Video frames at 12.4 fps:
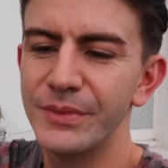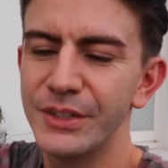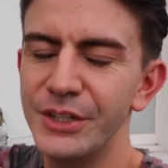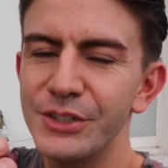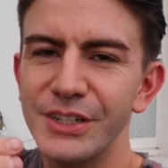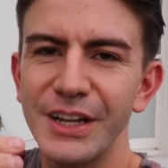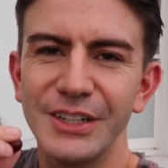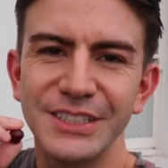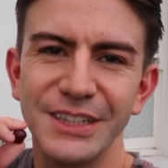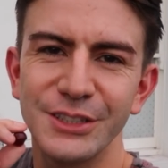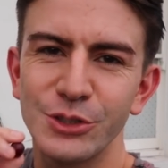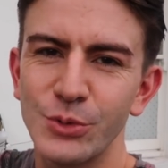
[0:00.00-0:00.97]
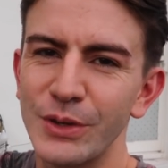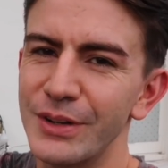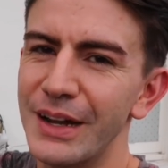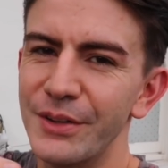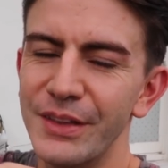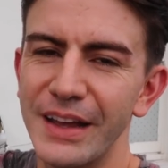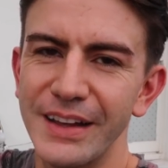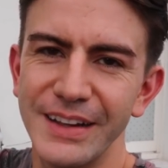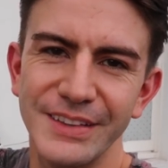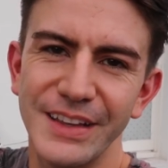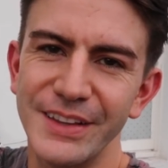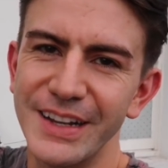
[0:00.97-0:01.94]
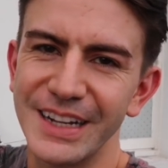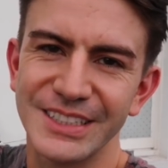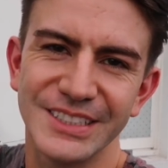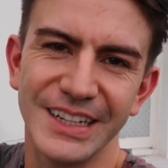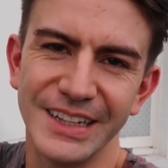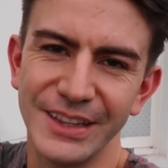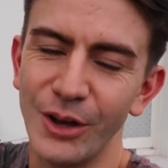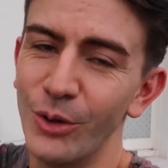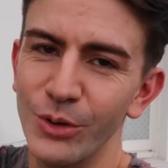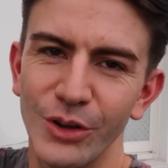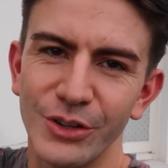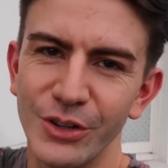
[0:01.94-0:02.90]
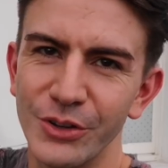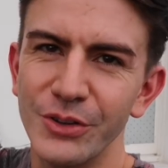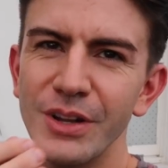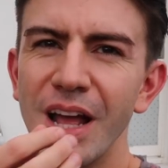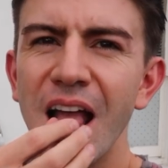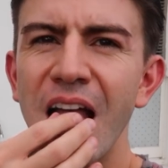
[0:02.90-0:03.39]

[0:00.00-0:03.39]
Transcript: Usually I see the squirrel out there and then the next day the whole lot are gone.